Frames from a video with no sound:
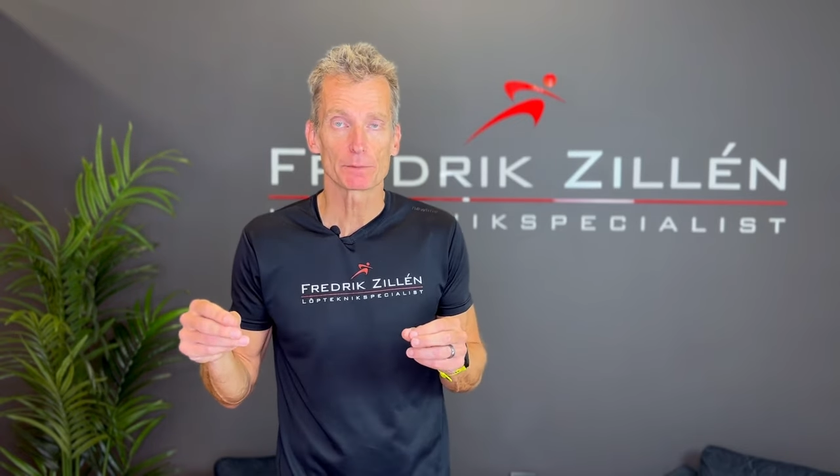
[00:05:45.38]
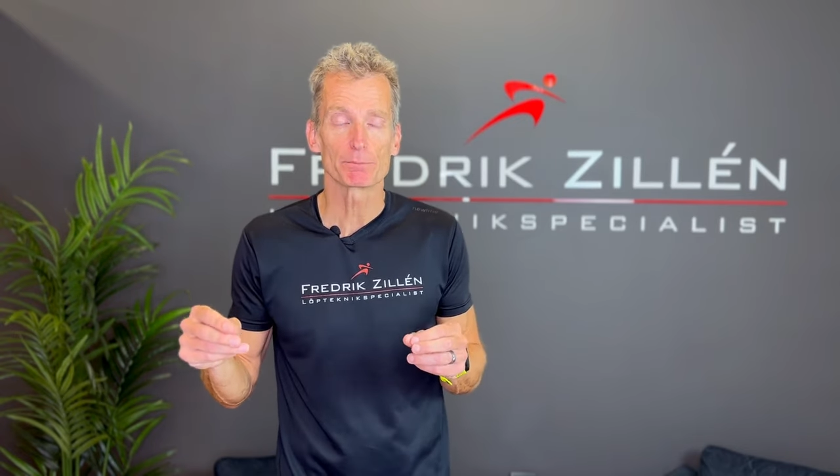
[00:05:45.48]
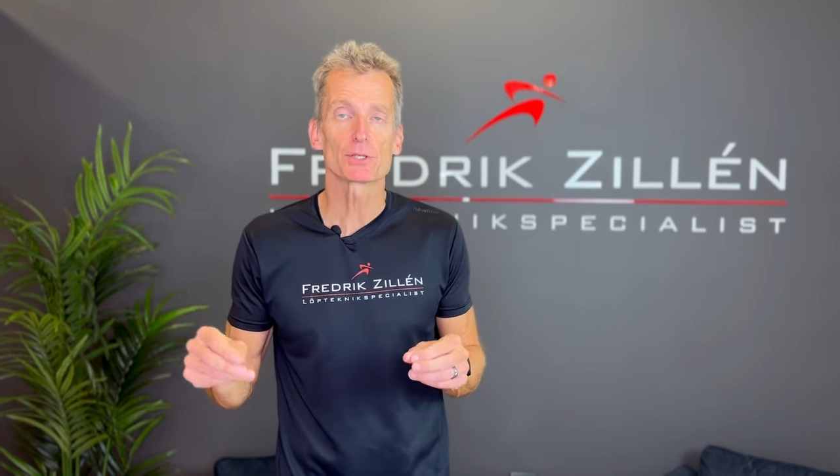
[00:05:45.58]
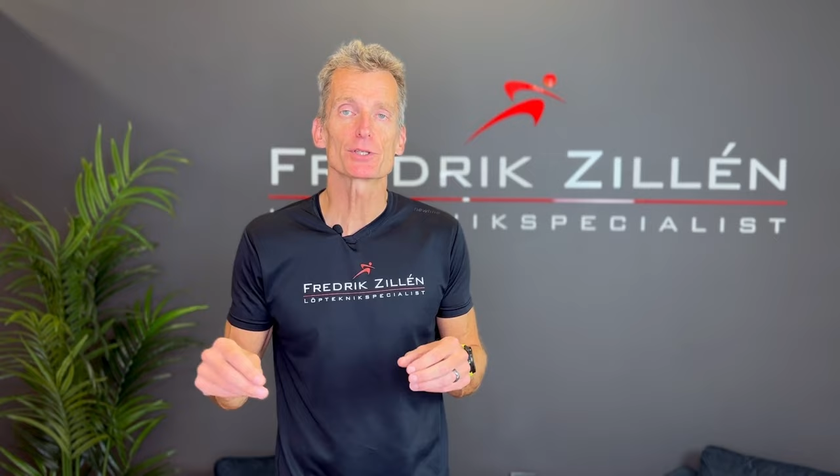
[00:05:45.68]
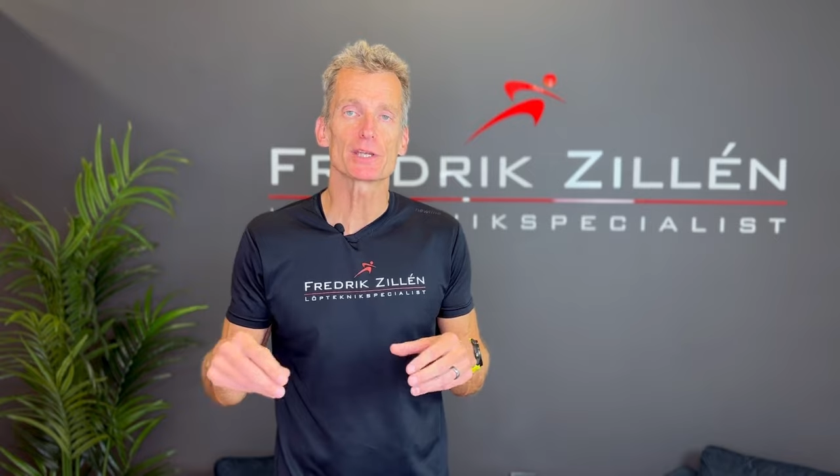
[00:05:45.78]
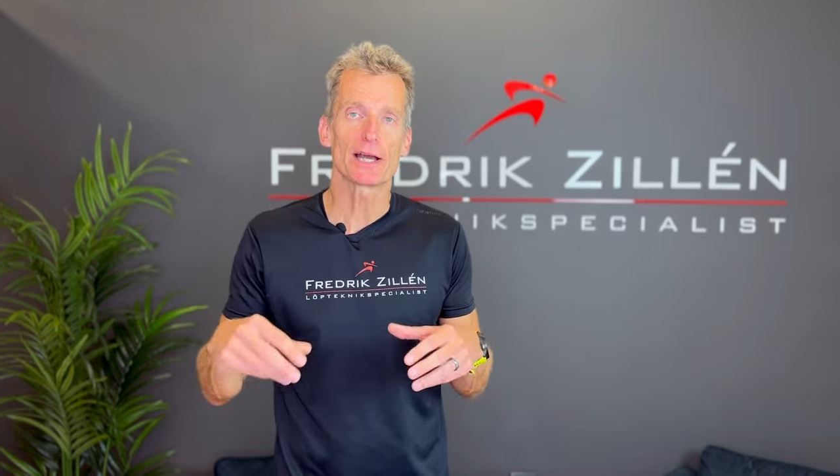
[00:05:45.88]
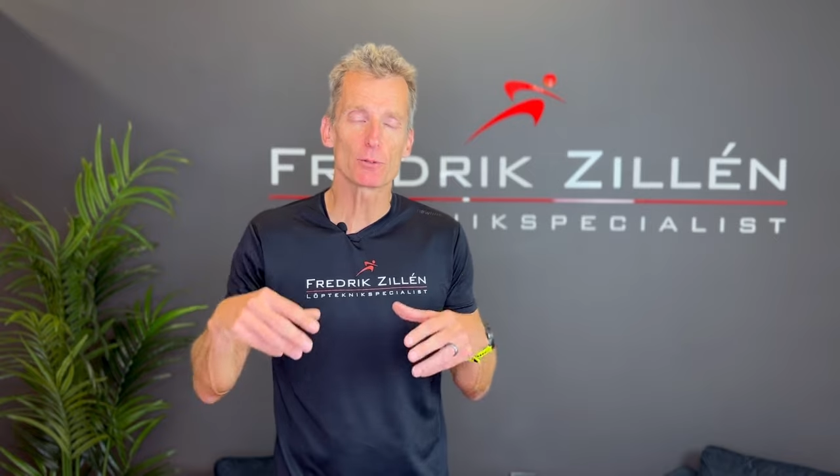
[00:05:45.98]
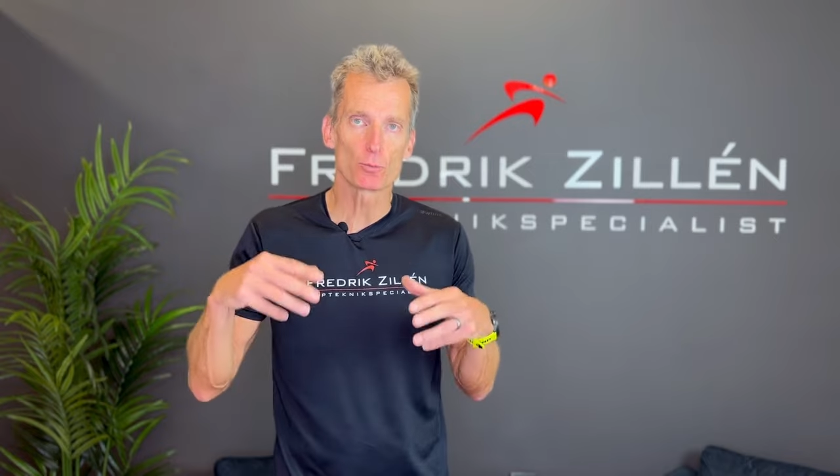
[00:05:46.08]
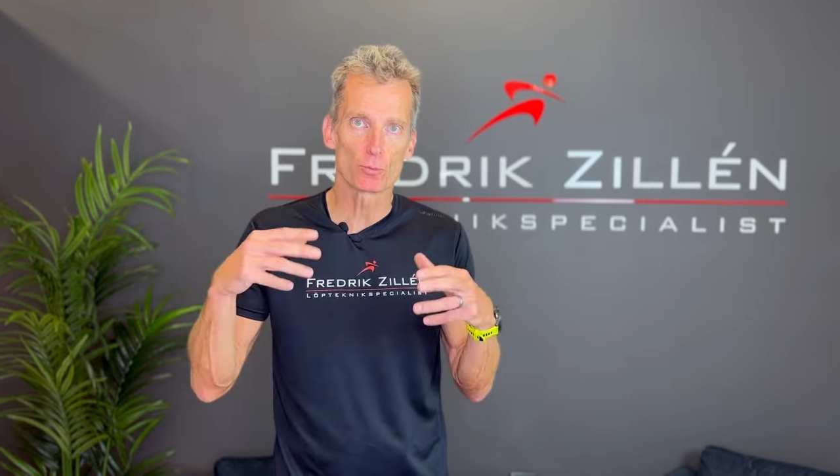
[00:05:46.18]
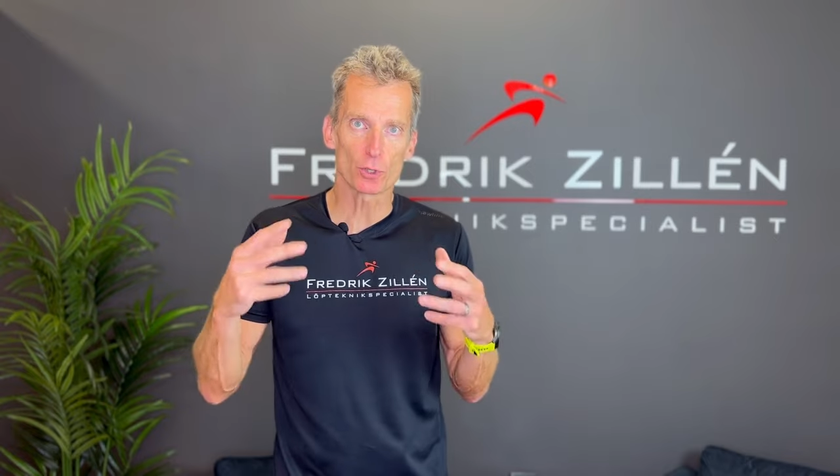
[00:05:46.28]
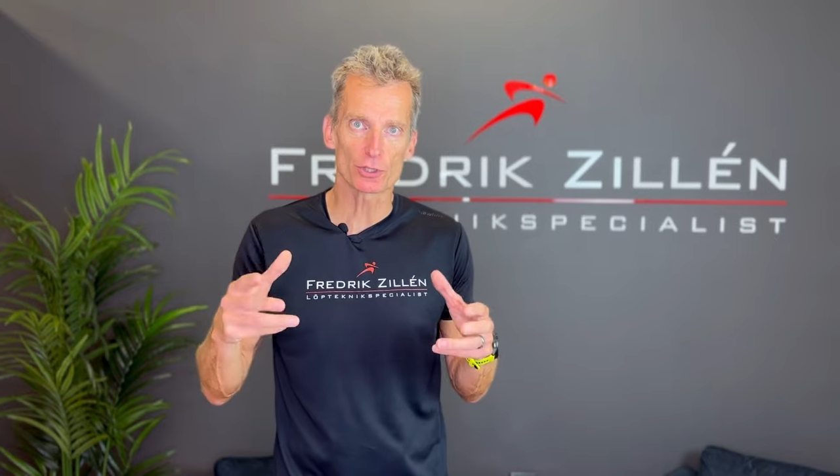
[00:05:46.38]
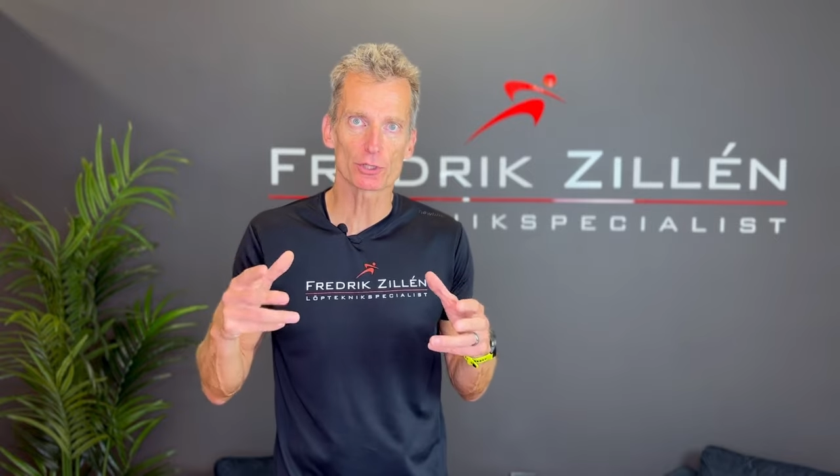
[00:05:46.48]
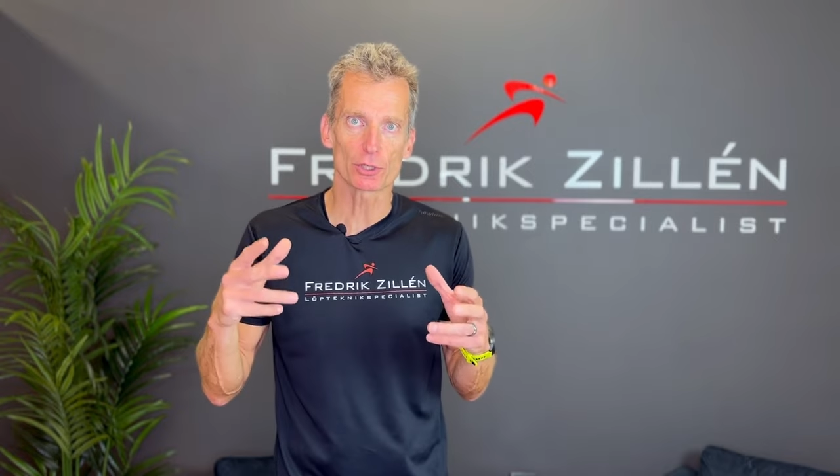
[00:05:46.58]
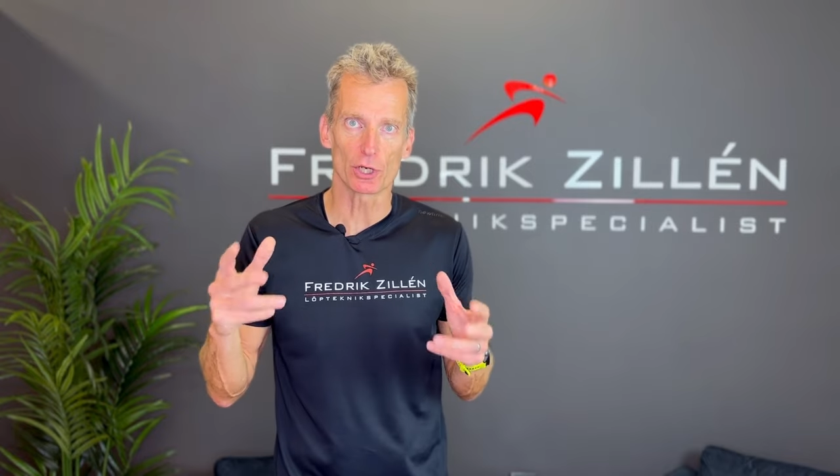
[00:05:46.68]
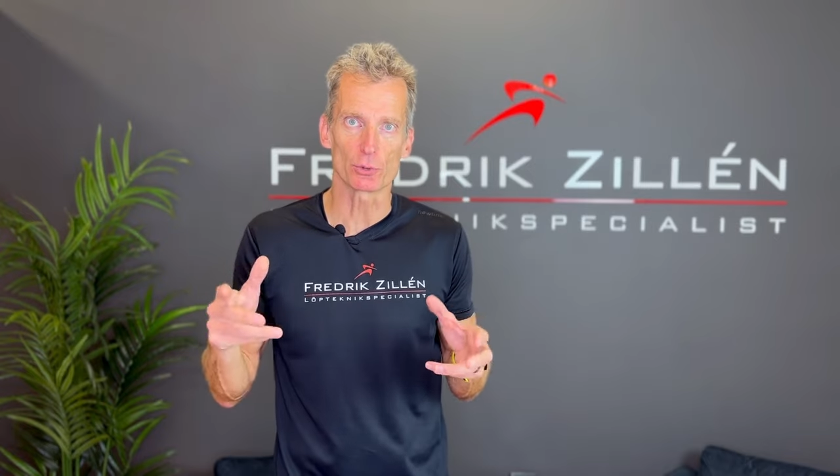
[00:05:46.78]
Because I was
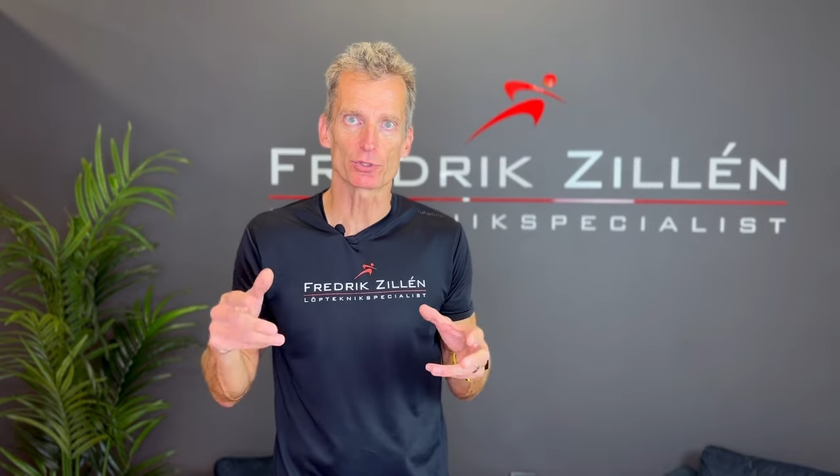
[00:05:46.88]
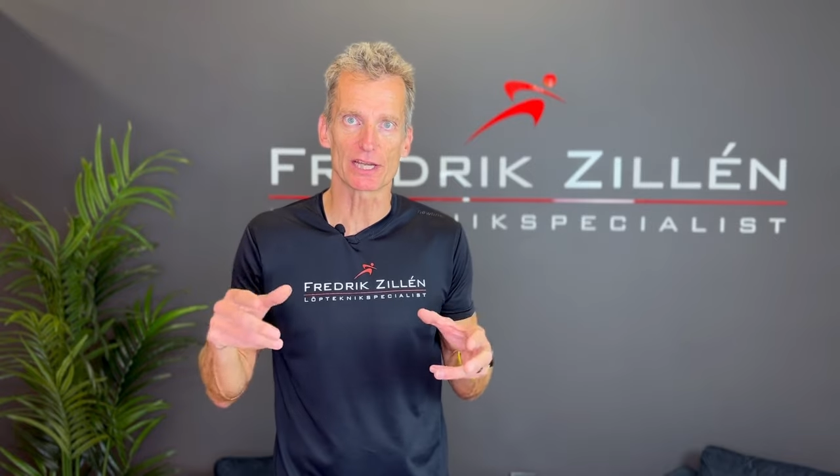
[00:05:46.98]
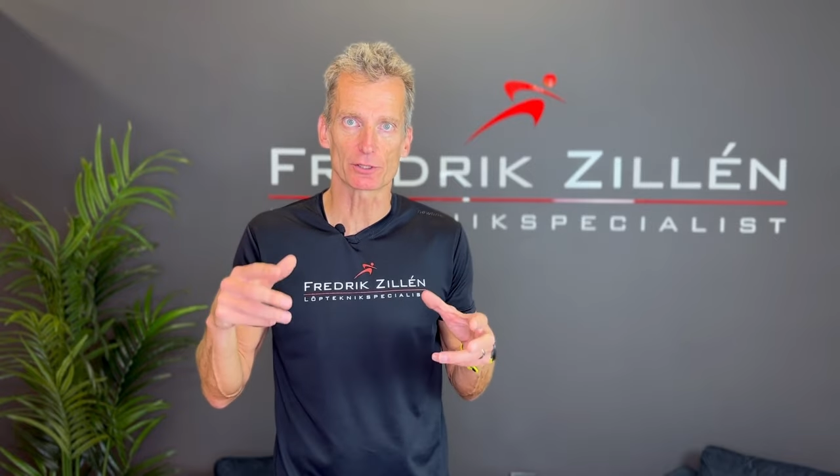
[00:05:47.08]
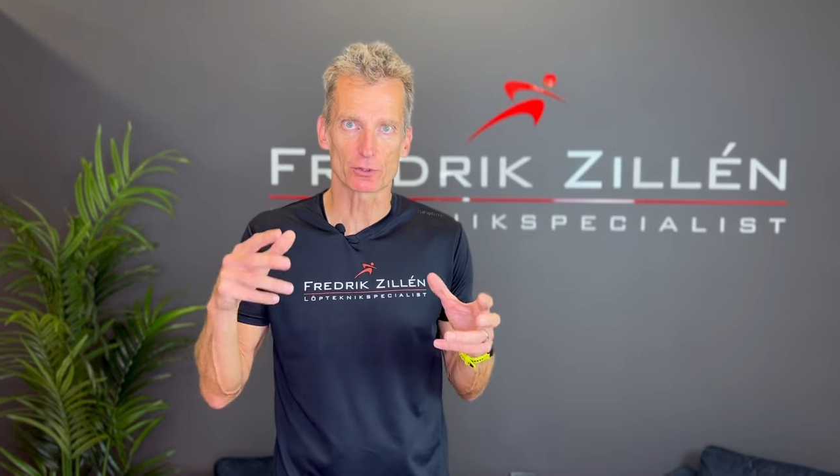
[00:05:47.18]
a coach at